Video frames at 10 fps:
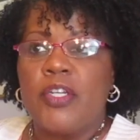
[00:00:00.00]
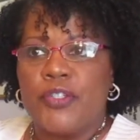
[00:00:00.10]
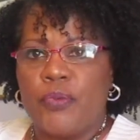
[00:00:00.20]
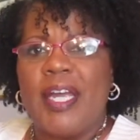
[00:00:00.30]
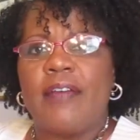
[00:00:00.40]

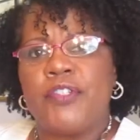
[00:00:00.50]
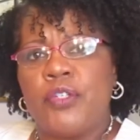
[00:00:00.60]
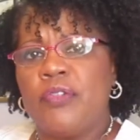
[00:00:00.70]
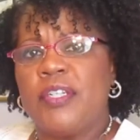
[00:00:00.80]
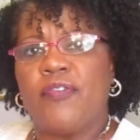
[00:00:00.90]
So we have
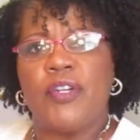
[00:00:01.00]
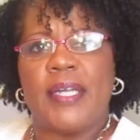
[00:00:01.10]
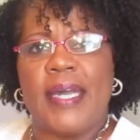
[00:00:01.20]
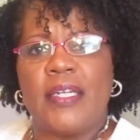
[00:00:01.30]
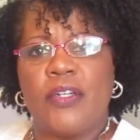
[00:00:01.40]
two different
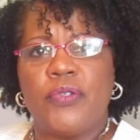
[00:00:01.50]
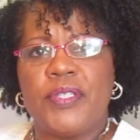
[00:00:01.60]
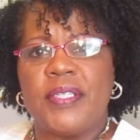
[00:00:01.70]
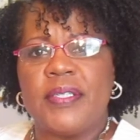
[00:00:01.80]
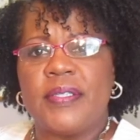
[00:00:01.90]

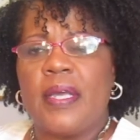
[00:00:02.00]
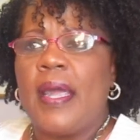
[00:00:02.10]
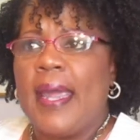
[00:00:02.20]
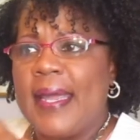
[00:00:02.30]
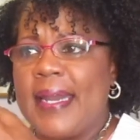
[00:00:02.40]
diagnoses,
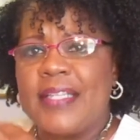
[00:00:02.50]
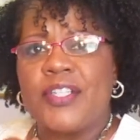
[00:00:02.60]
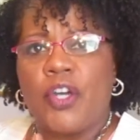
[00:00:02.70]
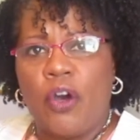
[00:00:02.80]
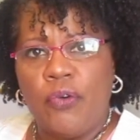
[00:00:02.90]
and as
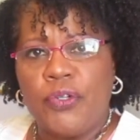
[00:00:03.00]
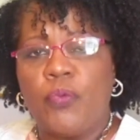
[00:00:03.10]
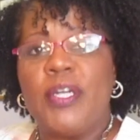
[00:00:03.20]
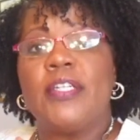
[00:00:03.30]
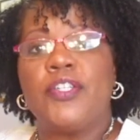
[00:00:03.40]
a coder,
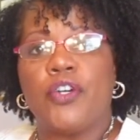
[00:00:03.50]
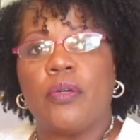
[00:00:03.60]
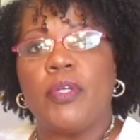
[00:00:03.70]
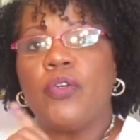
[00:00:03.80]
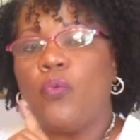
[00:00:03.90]
we
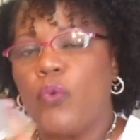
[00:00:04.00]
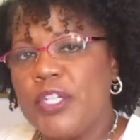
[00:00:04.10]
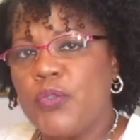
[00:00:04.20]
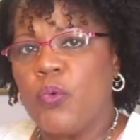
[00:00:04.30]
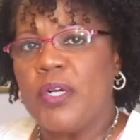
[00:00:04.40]
determine
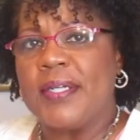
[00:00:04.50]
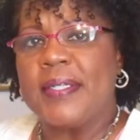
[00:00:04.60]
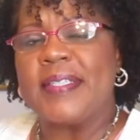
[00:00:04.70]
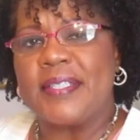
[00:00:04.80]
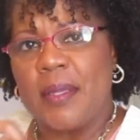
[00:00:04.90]
which one
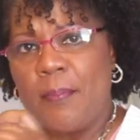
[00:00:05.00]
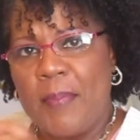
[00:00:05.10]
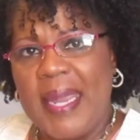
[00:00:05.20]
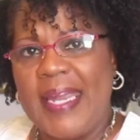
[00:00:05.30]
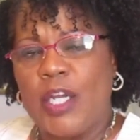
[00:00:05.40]
is the
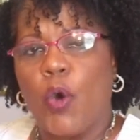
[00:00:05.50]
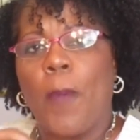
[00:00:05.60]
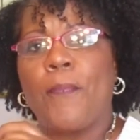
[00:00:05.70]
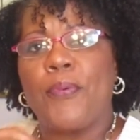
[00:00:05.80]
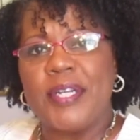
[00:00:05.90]
main
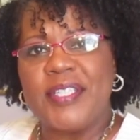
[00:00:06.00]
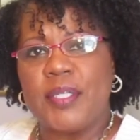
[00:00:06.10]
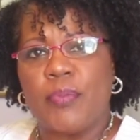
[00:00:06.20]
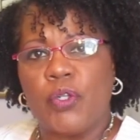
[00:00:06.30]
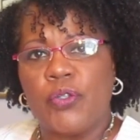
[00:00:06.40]
or
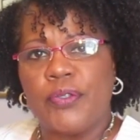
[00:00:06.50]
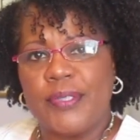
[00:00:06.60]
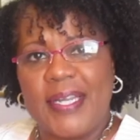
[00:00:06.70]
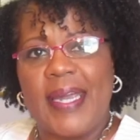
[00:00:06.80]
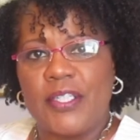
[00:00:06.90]
principal
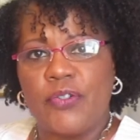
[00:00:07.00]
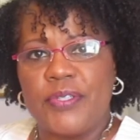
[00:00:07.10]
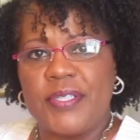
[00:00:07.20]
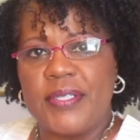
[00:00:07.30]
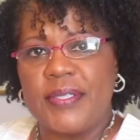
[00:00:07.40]

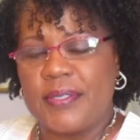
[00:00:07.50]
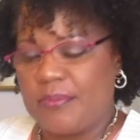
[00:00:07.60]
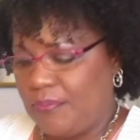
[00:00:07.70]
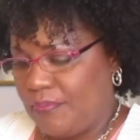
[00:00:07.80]
diagnoses.